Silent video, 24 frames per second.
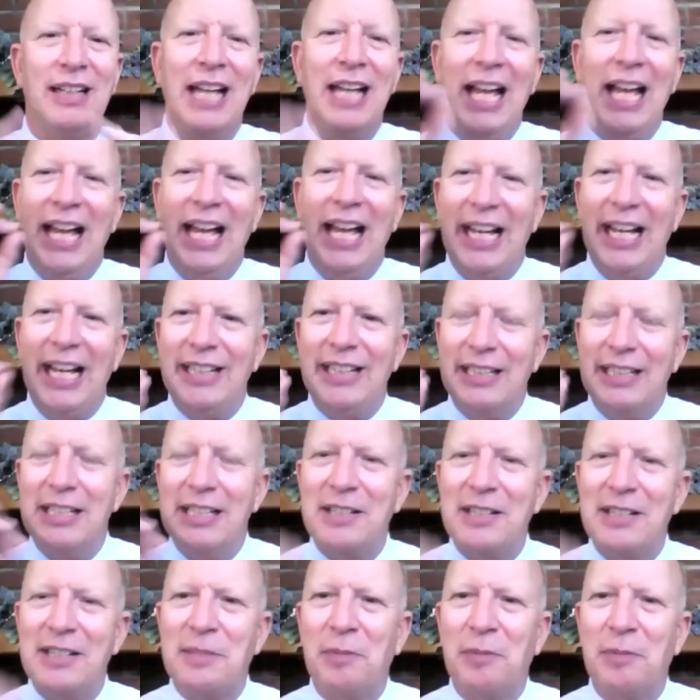And in
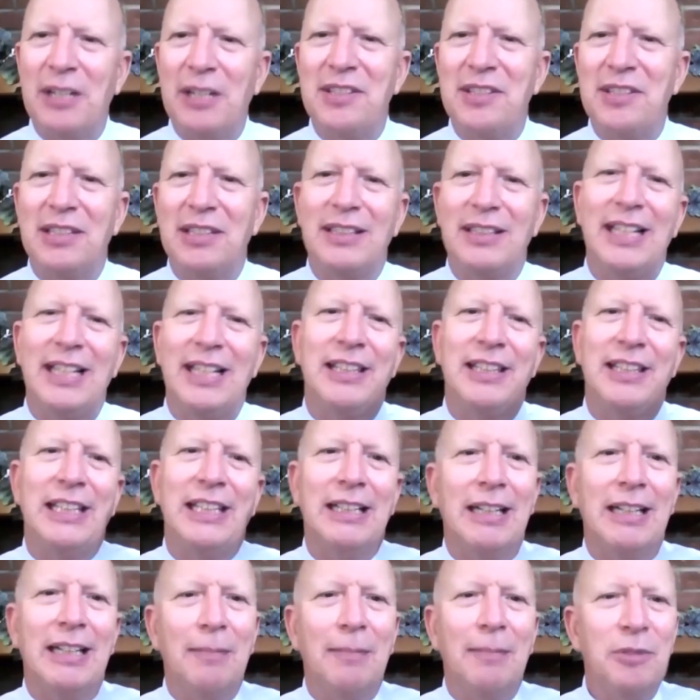expressing that, the
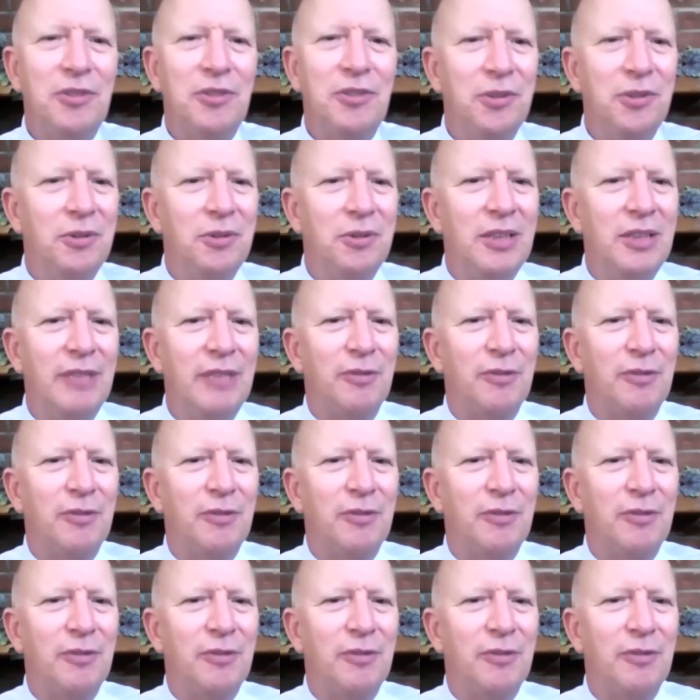opportunity for